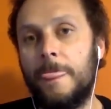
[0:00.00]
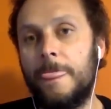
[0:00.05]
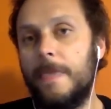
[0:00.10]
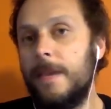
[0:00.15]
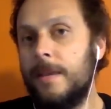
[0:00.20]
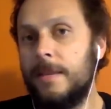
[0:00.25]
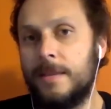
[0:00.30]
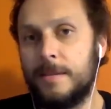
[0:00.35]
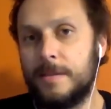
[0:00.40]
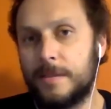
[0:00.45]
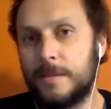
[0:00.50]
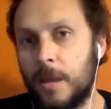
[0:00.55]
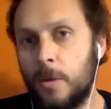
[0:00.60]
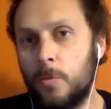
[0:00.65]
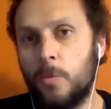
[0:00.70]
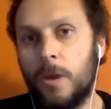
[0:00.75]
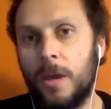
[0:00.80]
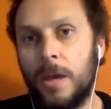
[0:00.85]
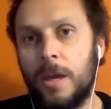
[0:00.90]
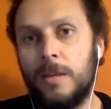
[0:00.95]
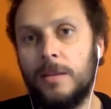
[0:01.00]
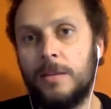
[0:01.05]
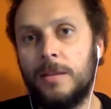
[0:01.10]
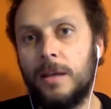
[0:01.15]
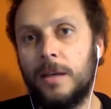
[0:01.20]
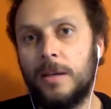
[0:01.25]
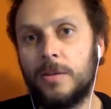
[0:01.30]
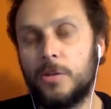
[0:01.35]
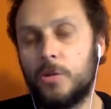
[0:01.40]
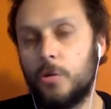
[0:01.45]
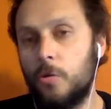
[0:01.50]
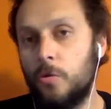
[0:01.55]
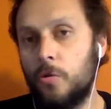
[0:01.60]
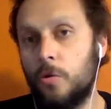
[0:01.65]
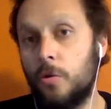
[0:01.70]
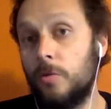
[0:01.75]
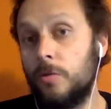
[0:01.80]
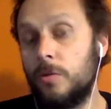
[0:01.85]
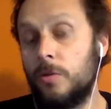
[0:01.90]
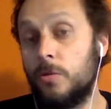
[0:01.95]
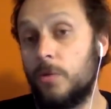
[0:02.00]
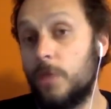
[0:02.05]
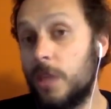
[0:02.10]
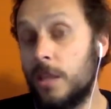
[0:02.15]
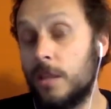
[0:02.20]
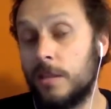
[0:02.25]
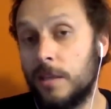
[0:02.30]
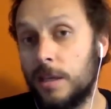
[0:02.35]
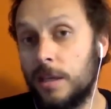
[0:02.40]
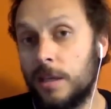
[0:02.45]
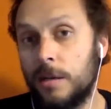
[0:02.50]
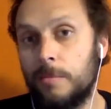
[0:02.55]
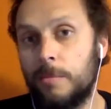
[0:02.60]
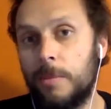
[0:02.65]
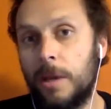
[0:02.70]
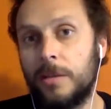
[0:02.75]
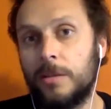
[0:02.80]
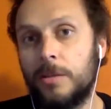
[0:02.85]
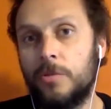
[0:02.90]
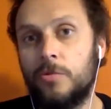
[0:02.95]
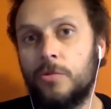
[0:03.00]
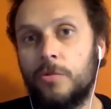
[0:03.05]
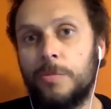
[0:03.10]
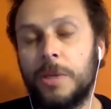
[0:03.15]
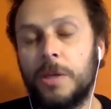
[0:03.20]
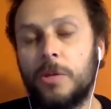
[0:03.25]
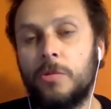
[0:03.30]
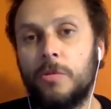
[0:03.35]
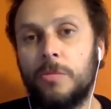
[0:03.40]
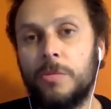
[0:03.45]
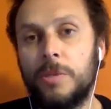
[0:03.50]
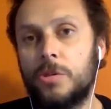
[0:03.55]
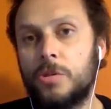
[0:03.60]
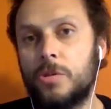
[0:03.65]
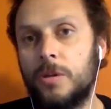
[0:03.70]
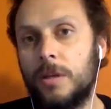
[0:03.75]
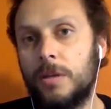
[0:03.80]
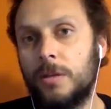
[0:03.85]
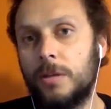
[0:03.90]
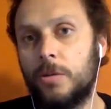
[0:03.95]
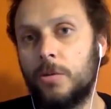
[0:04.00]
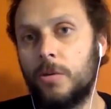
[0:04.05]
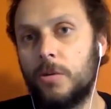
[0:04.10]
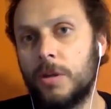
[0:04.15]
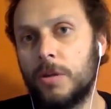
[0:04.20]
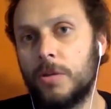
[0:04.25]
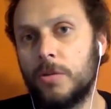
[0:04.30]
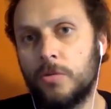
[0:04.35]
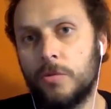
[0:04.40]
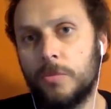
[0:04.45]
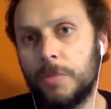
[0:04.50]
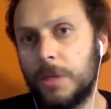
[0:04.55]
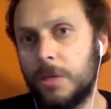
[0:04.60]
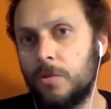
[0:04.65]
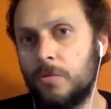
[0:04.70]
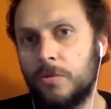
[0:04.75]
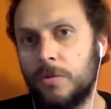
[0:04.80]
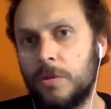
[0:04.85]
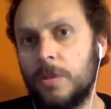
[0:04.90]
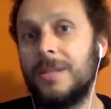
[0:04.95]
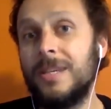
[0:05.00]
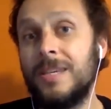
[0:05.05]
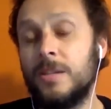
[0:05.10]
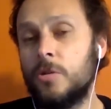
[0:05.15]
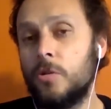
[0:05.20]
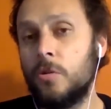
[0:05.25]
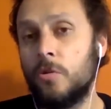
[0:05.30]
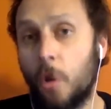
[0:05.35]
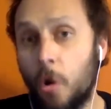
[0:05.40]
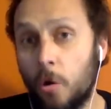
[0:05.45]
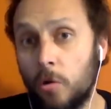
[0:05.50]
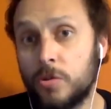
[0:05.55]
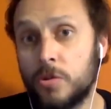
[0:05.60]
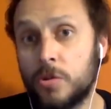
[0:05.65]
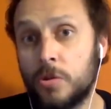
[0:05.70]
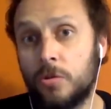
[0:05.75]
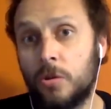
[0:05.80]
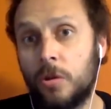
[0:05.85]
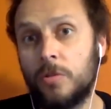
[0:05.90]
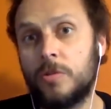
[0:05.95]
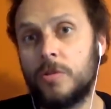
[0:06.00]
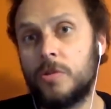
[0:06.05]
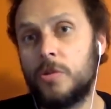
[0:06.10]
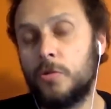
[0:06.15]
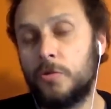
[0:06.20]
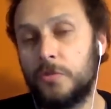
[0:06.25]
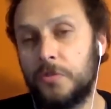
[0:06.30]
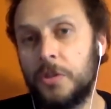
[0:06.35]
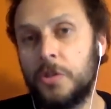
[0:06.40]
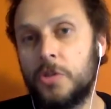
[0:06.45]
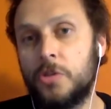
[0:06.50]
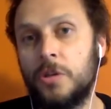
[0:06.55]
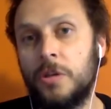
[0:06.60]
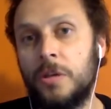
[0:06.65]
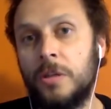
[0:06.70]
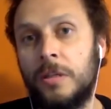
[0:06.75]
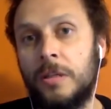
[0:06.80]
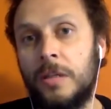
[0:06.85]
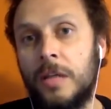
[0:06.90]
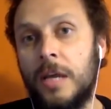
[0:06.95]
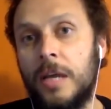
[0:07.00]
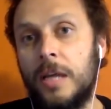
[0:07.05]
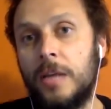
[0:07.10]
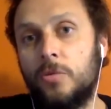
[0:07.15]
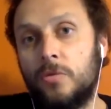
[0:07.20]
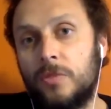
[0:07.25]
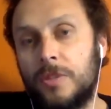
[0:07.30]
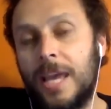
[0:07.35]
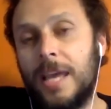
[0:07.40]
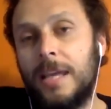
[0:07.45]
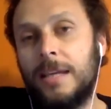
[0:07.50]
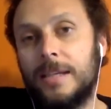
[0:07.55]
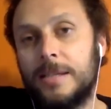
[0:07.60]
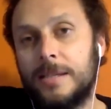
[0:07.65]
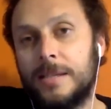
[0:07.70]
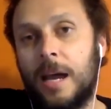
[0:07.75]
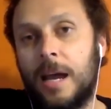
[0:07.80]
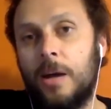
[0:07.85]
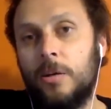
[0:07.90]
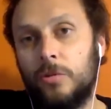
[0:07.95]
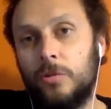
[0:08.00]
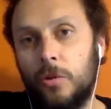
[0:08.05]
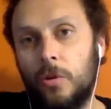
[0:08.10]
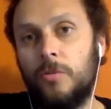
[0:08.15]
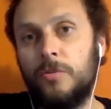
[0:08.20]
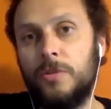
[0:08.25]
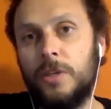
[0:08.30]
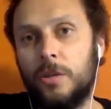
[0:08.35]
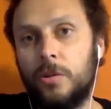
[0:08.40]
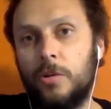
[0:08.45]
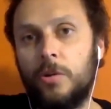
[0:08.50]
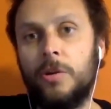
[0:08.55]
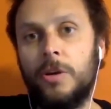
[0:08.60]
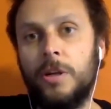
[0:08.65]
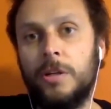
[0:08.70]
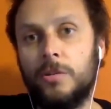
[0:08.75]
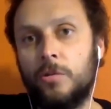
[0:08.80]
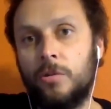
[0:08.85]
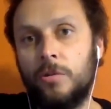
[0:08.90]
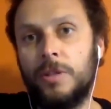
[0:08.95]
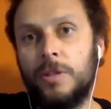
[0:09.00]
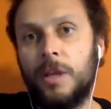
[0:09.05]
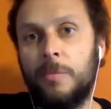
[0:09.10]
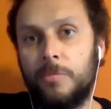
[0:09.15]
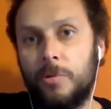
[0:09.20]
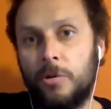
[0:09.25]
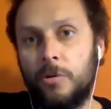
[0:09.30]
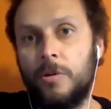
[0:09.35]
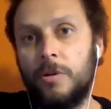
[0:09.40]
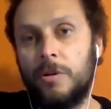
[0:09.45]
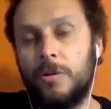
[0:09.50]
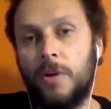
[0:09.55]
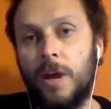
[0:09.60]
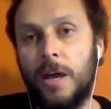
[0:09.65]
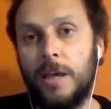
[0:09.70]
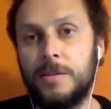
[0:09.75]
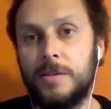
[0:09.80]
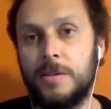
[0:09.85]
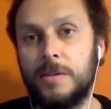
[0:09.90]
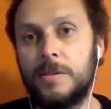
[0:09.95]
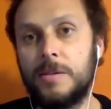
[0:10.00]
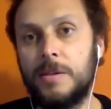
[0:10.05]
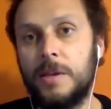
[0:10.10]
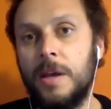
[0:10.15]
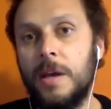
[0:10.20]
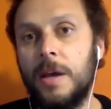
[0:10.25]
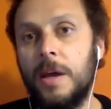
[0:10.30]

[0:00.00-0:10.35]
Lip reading: In the same way, the so-called Green Deal by the European Commission and the current European Union is also not sufficient to take us out of the current contemporary crisis.